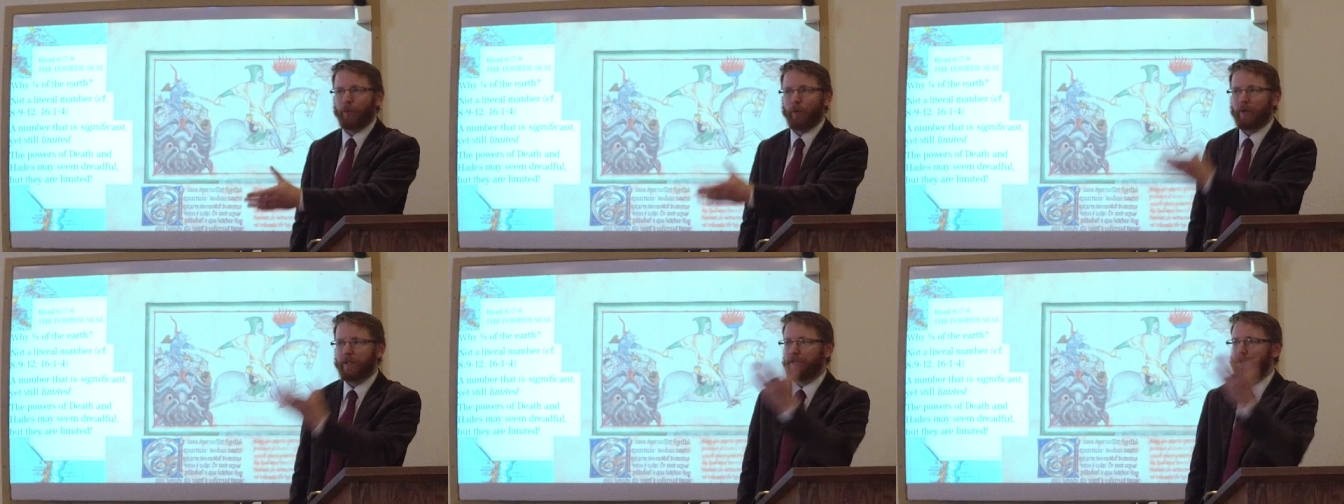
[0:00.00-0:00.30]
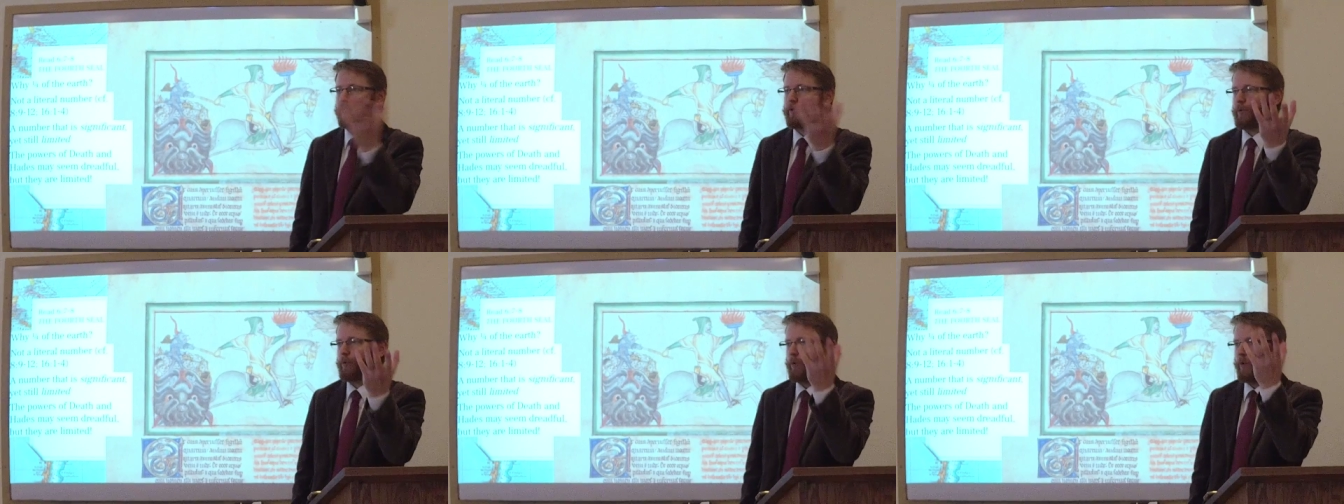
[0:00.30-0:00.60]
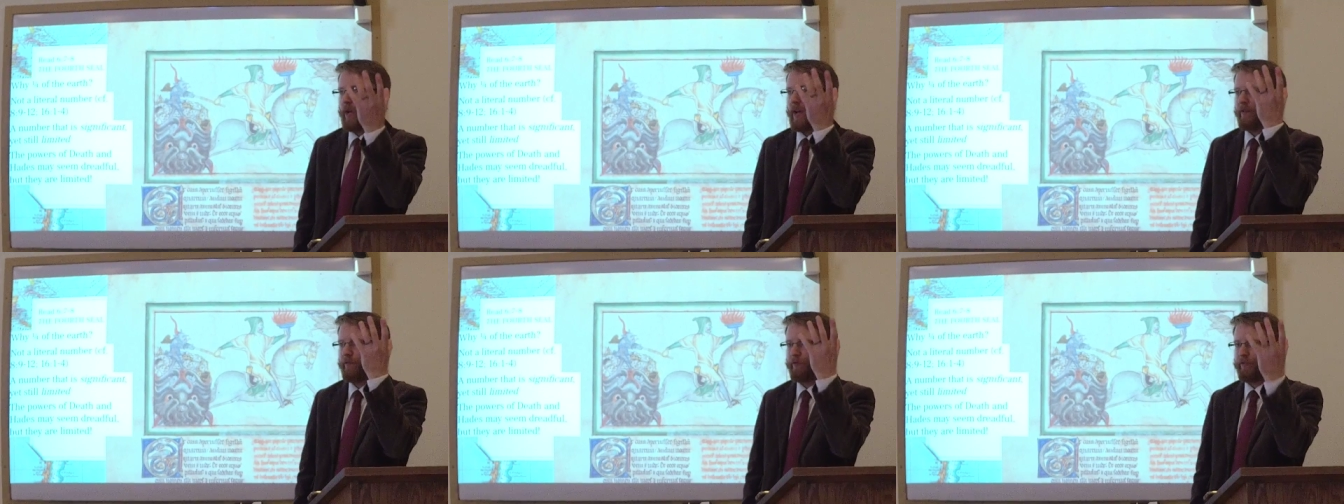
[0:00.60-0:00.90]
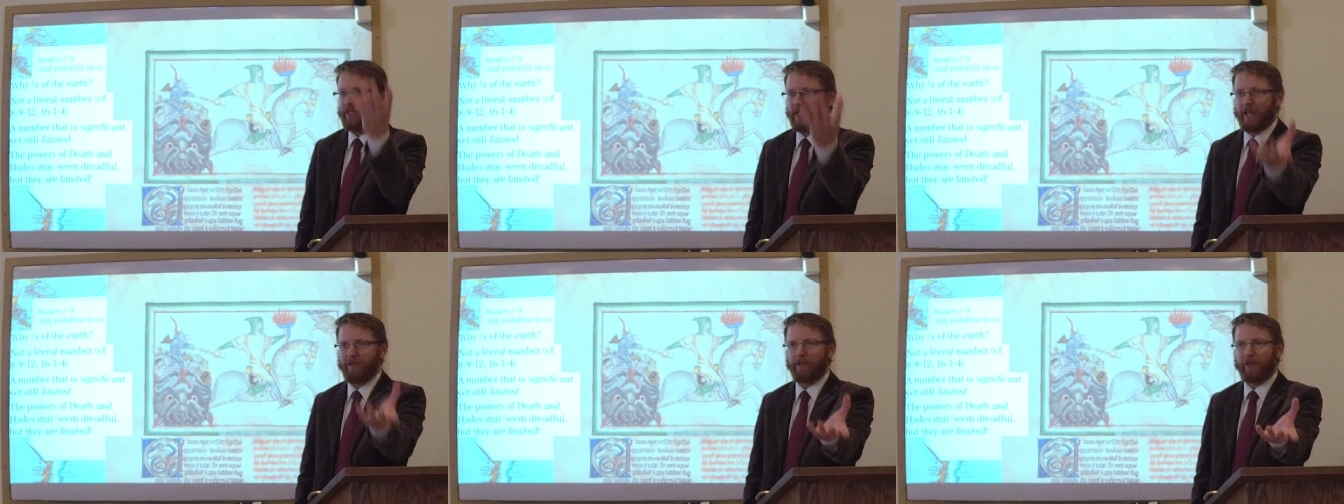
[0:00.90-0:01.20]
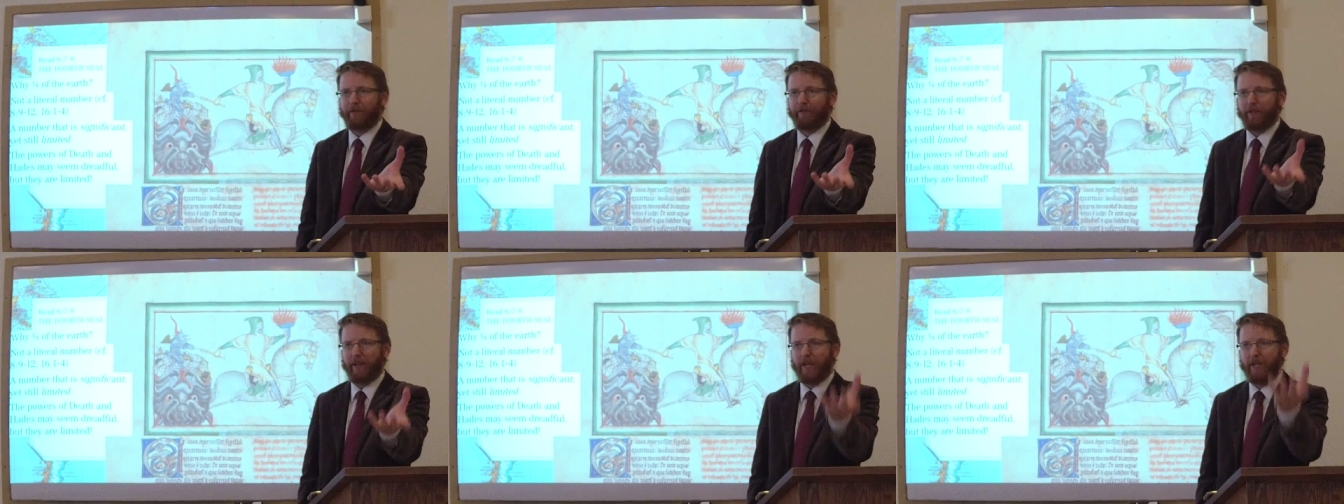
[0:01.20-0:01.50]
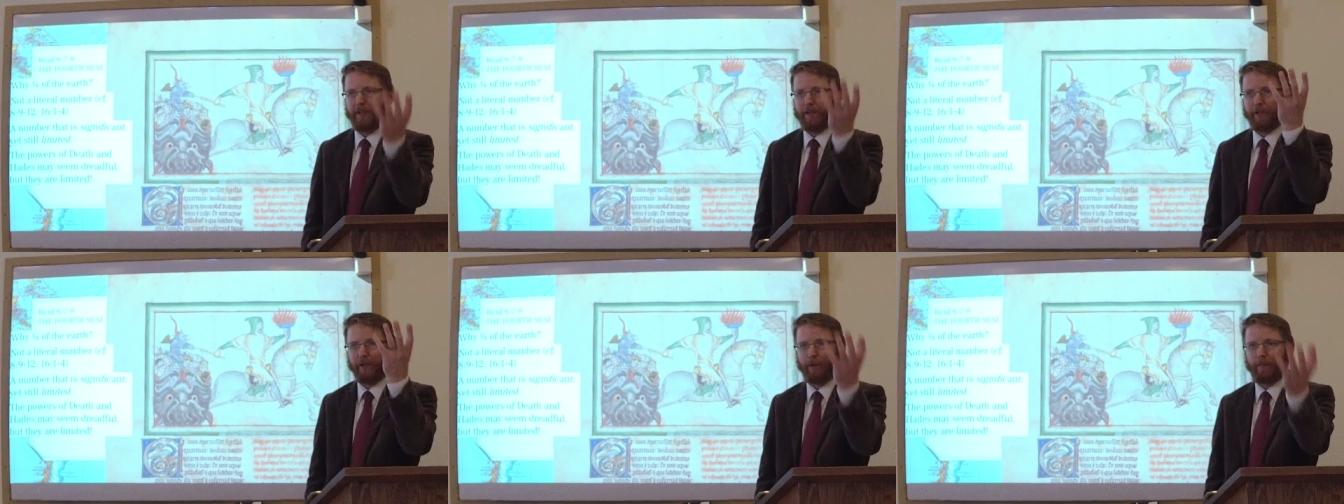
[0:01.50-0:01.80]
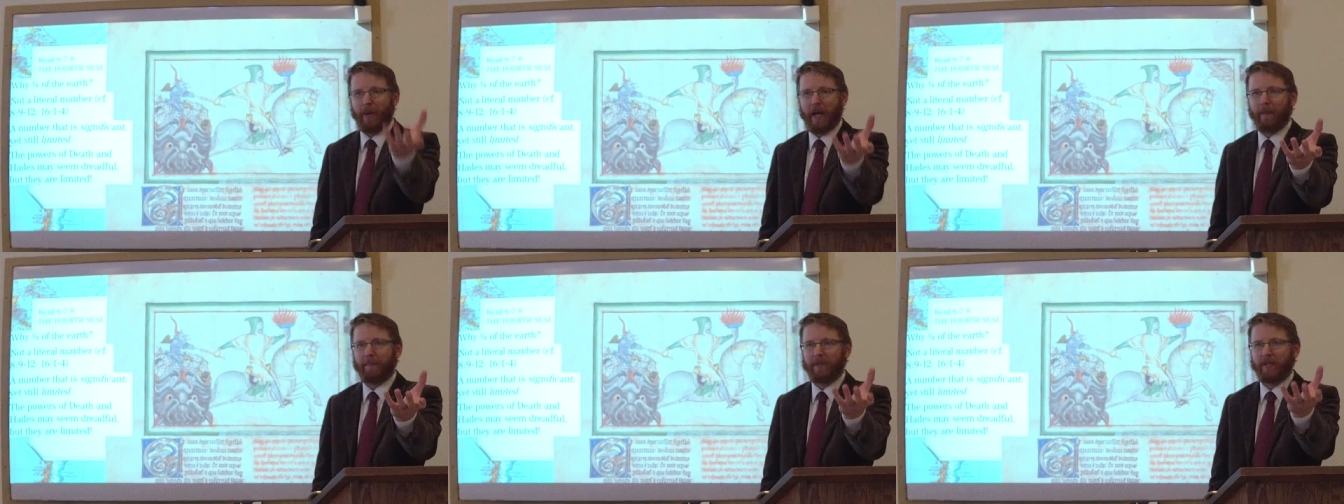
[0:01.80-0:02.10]
Once you have saving faith and you're
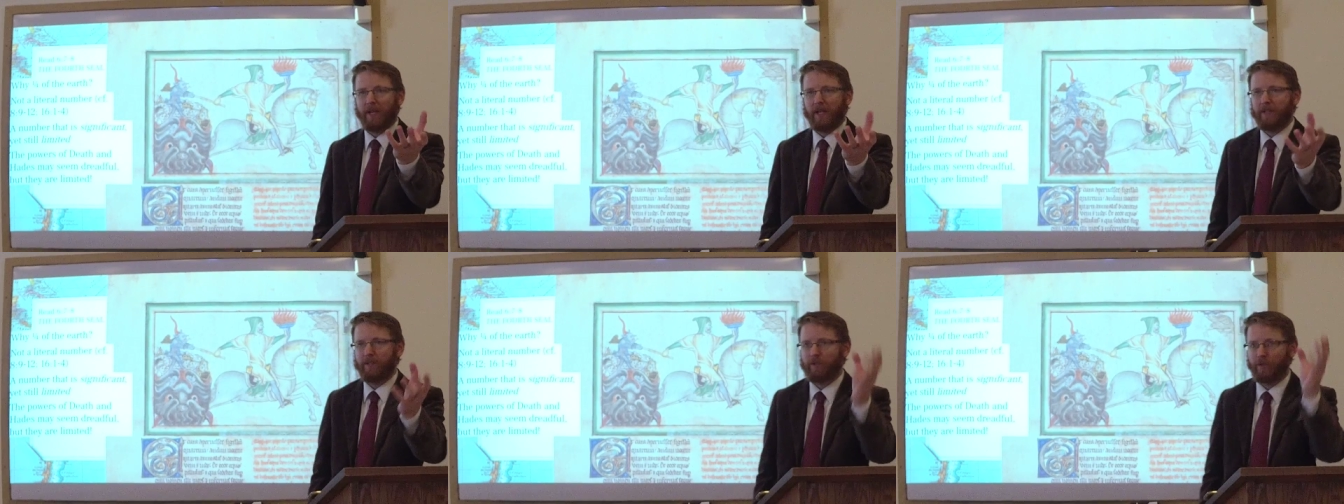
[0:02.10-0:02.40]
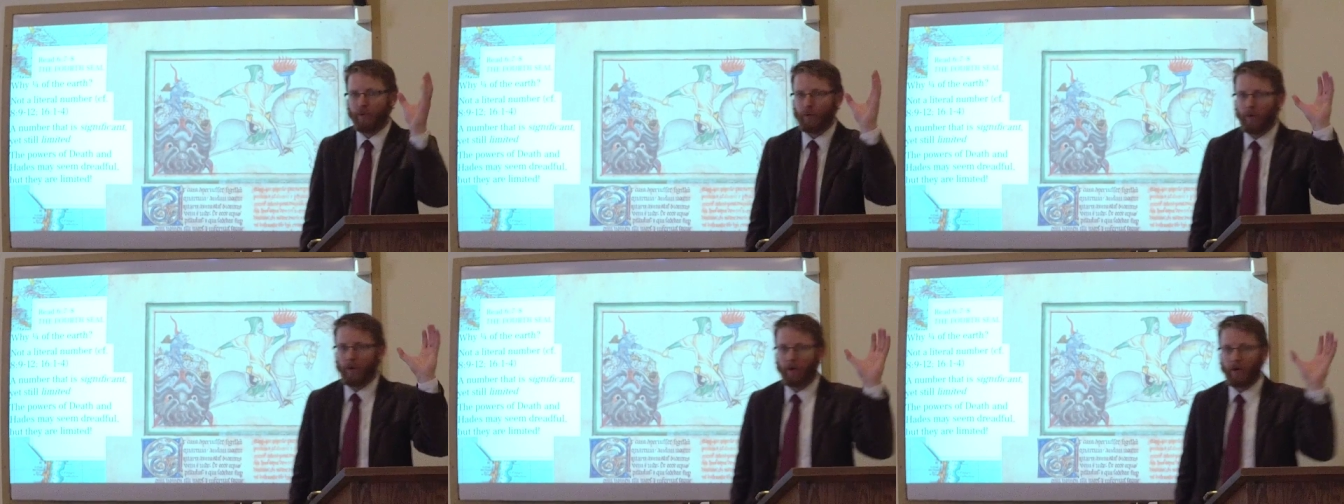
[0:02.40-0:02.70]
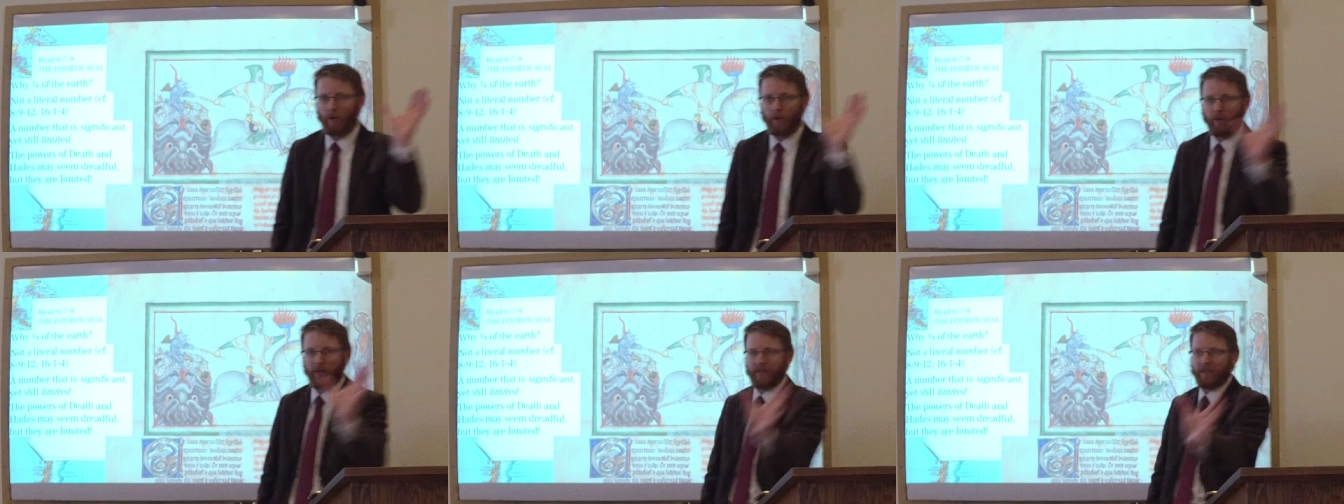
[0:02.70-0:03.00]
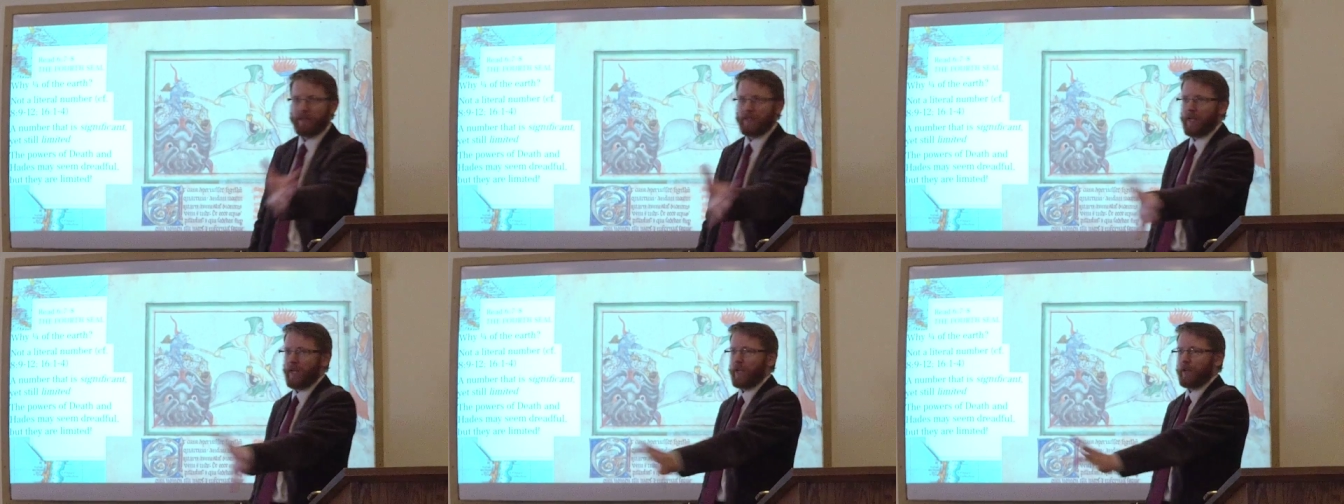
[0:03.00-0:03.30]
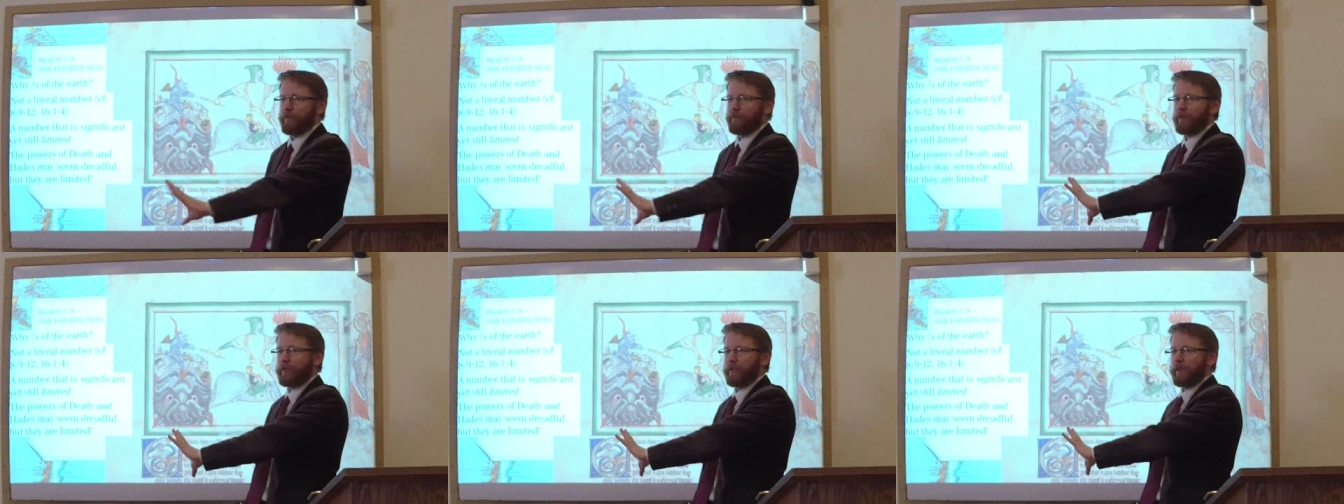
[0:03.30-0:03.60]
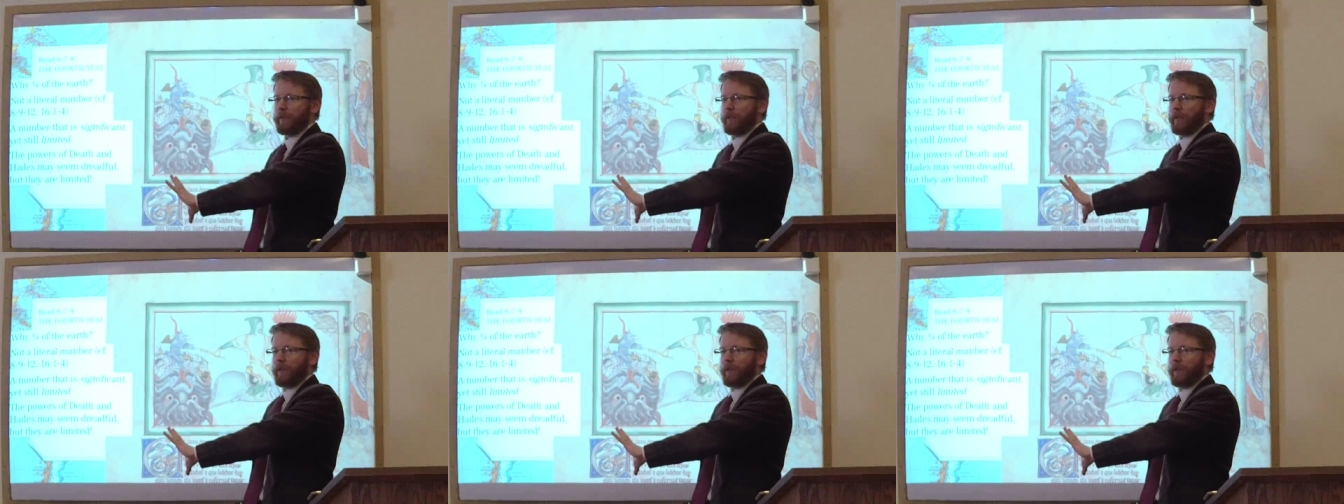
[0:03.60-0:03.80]
baptized, you are always saved